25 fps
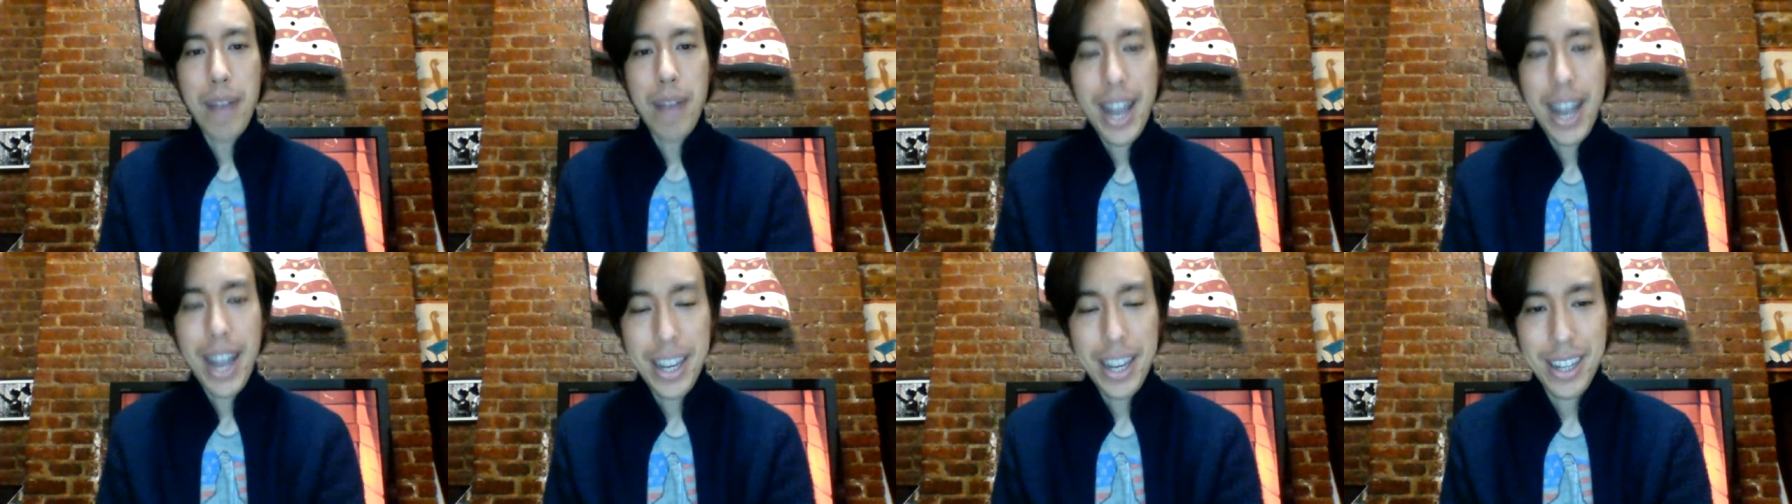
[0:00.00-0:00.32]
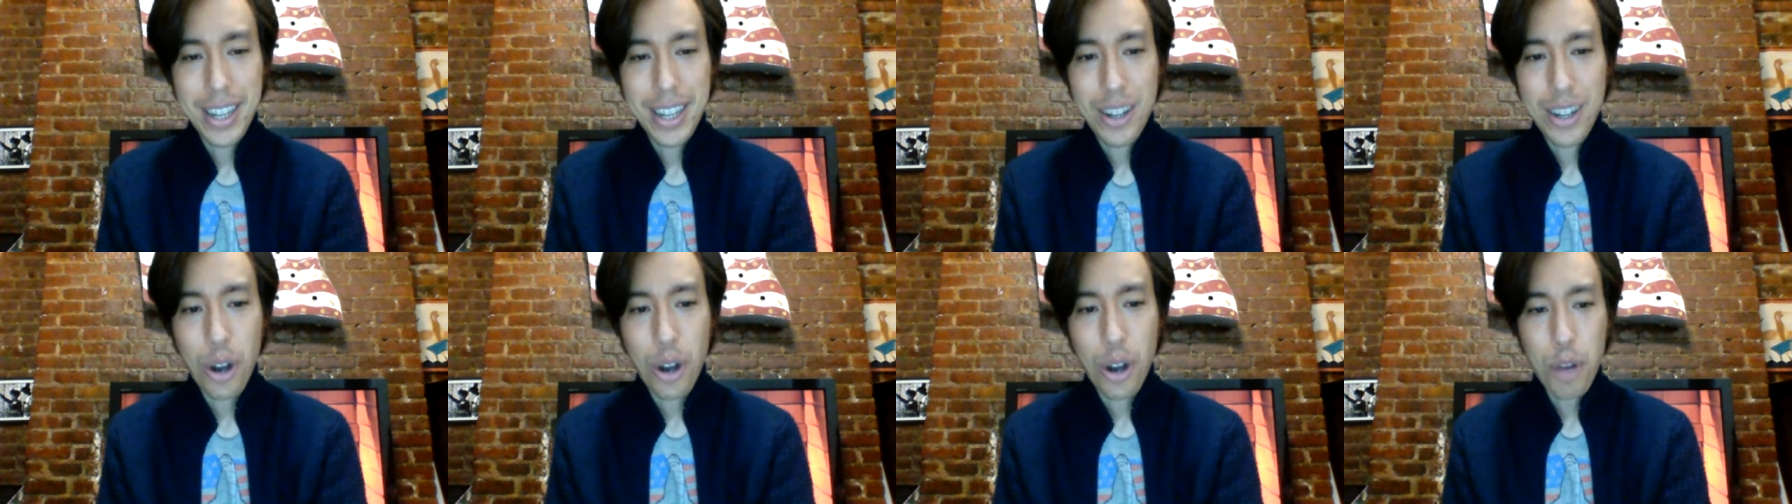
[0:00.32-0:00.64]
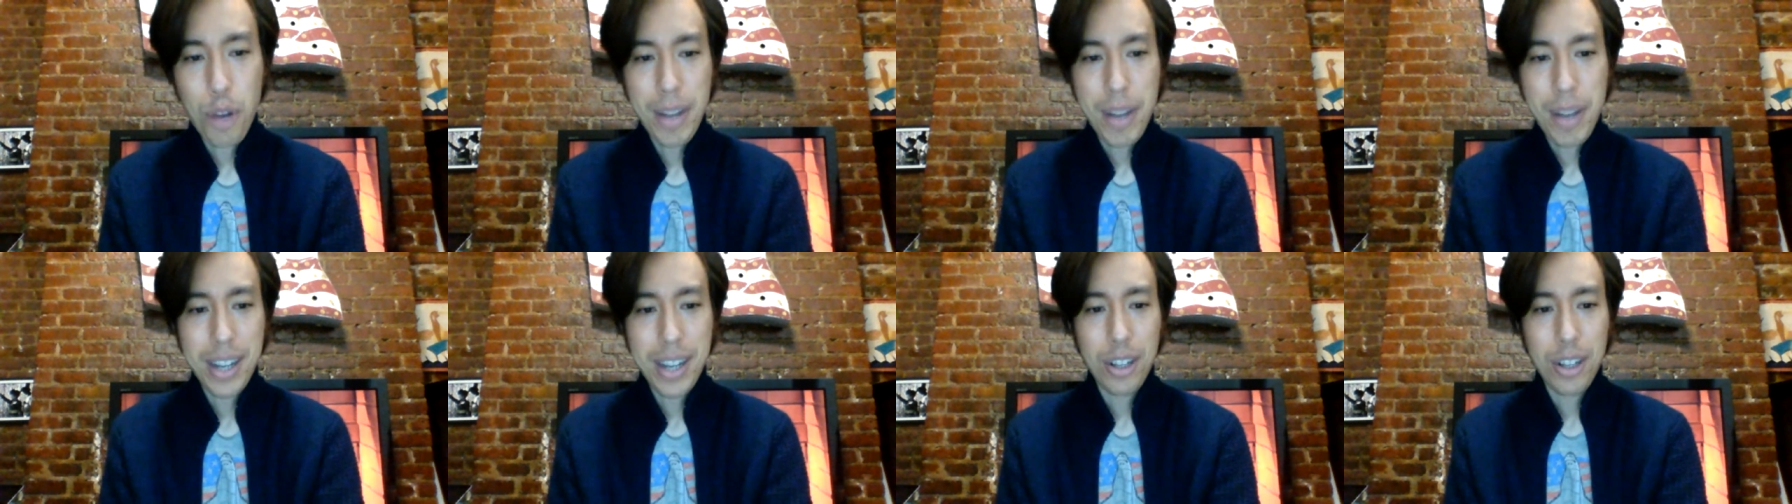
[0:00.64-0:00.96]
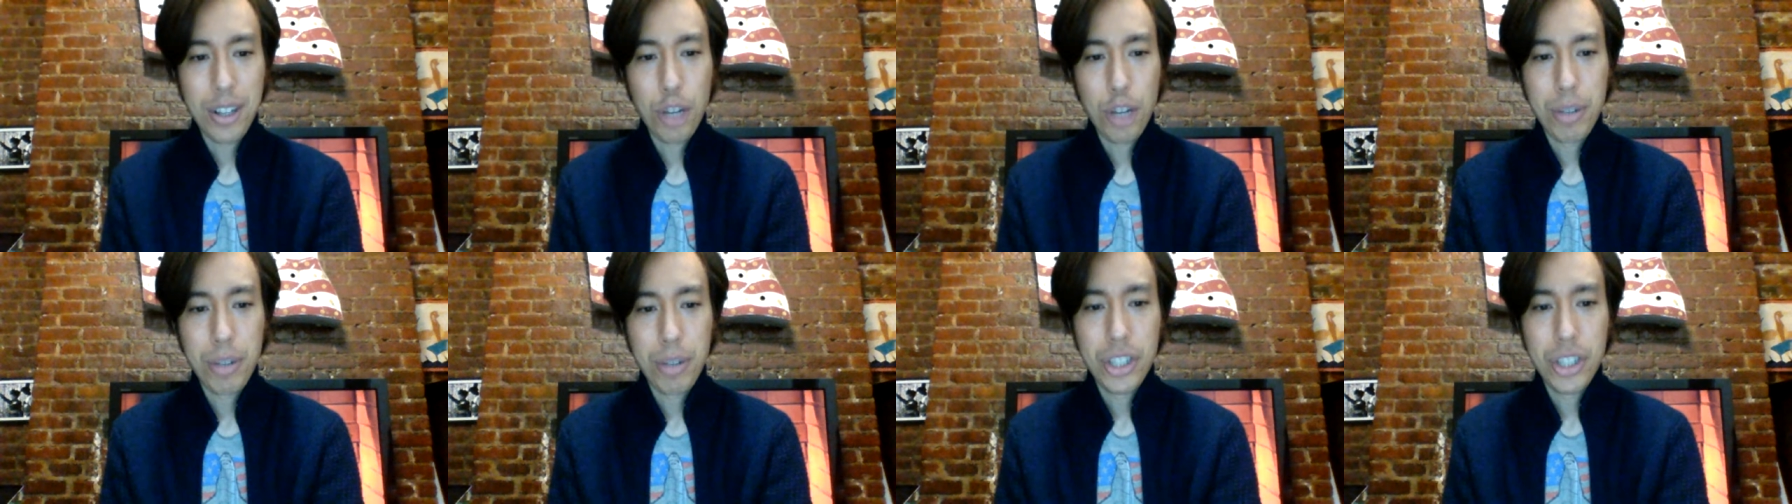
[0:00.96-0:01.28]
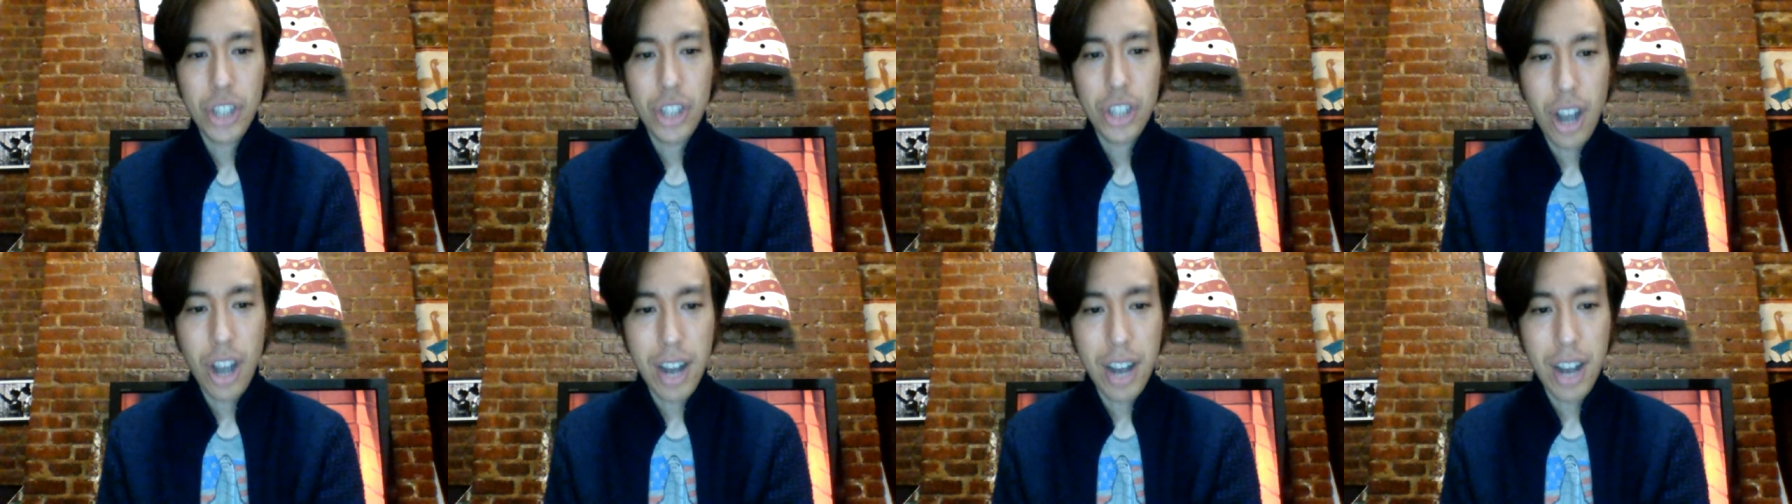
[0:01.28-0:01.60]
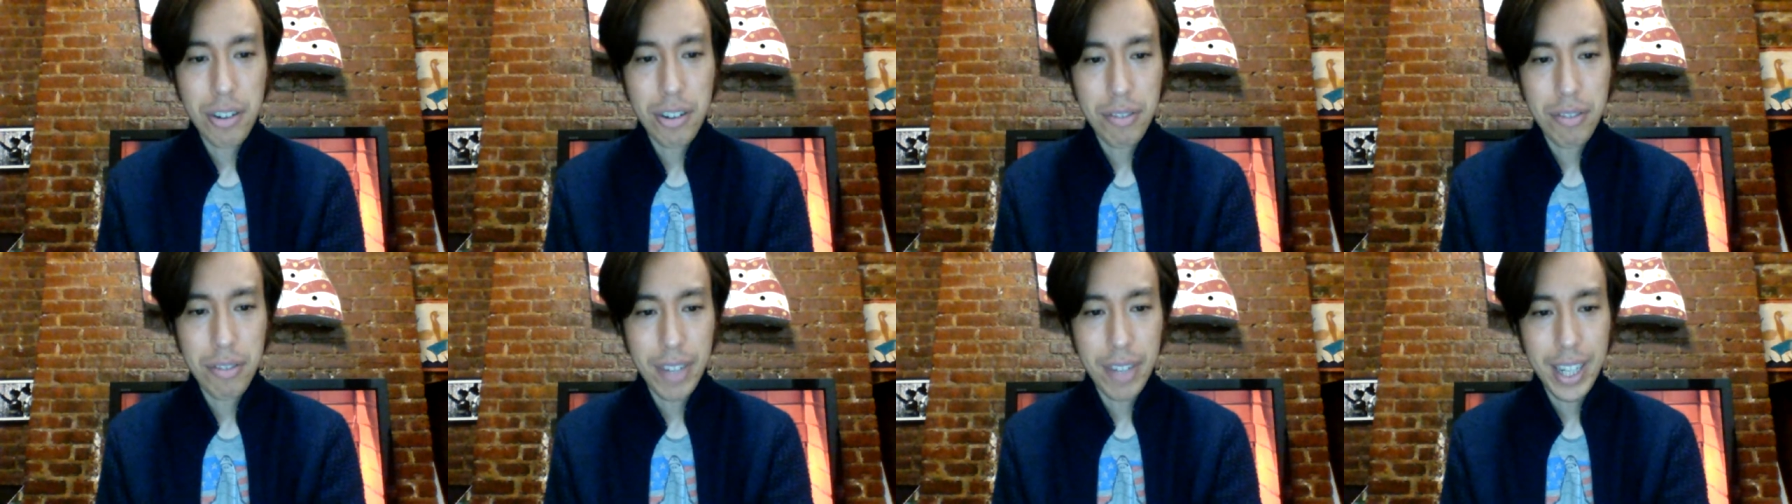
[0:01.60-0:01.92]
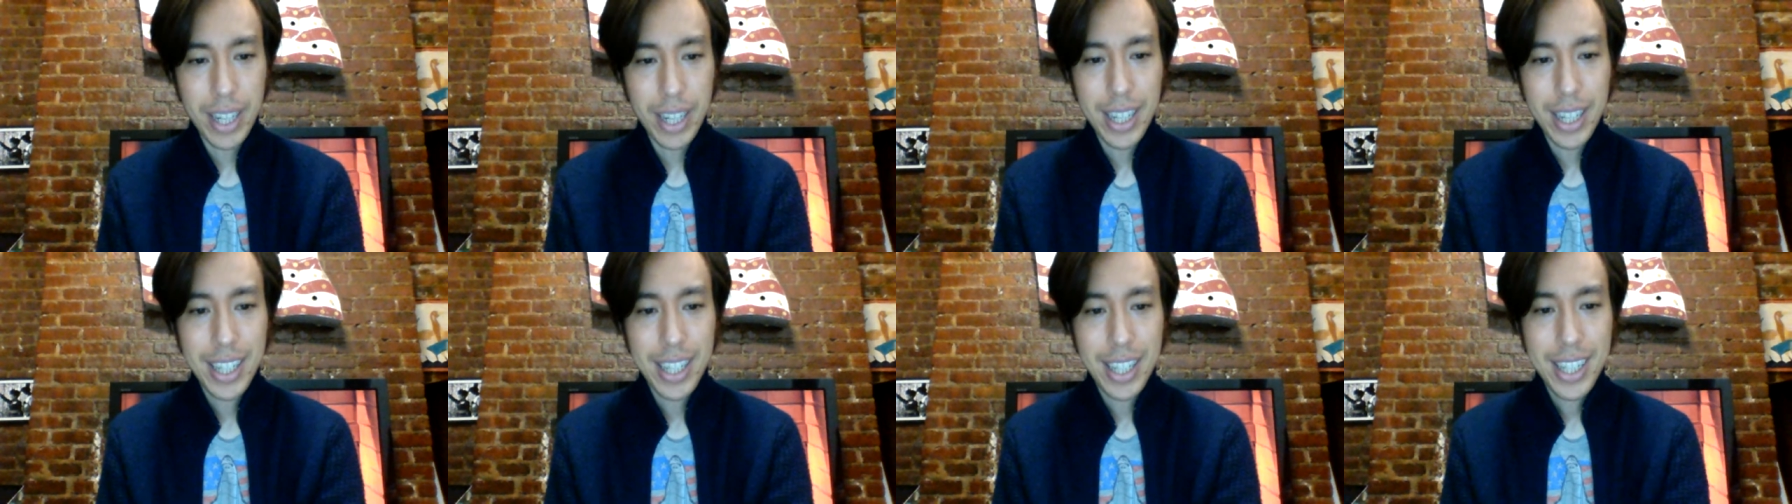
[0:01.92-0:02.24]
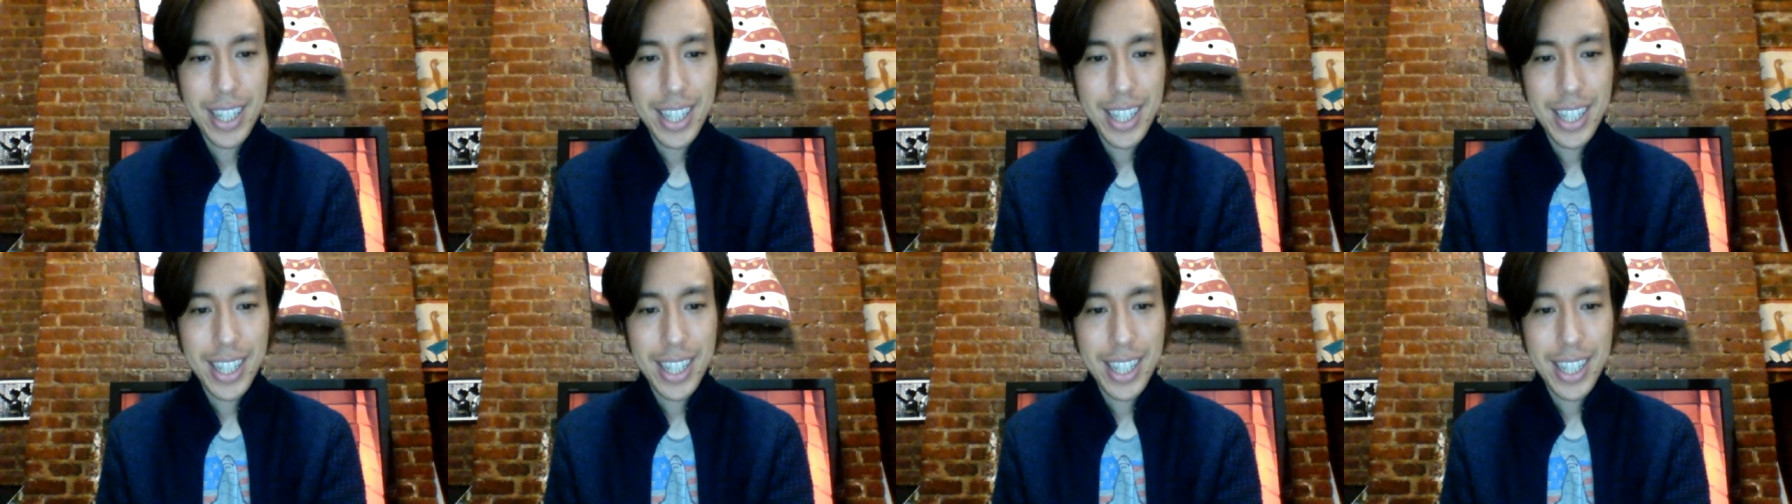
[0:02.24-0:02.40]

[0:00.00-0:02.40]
my global geography